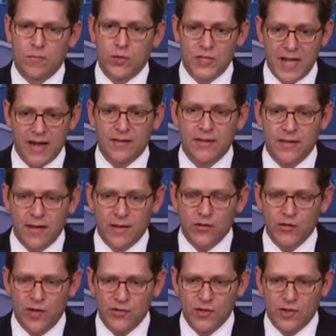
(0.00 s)
protect the
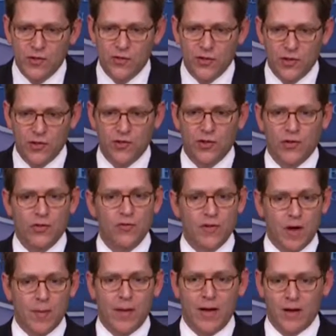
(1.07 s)
United States and its citizens
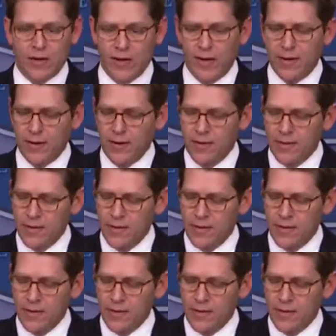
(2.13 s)
from al-Qaeda.